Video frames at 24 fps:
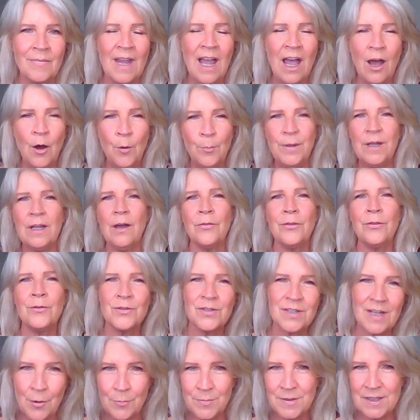Helping
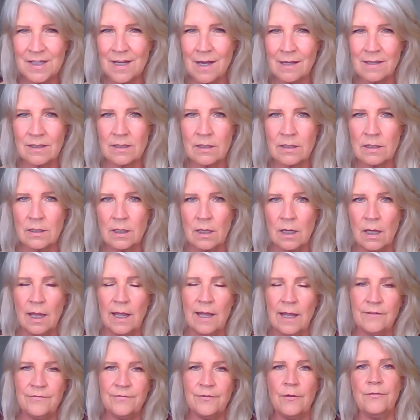others helps us.
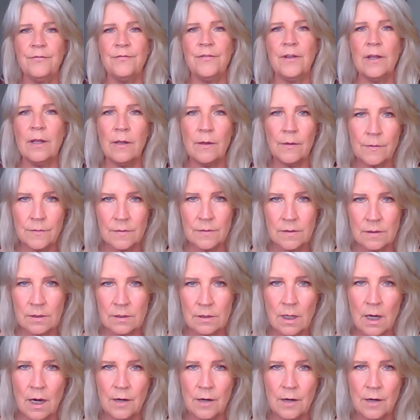It fulfills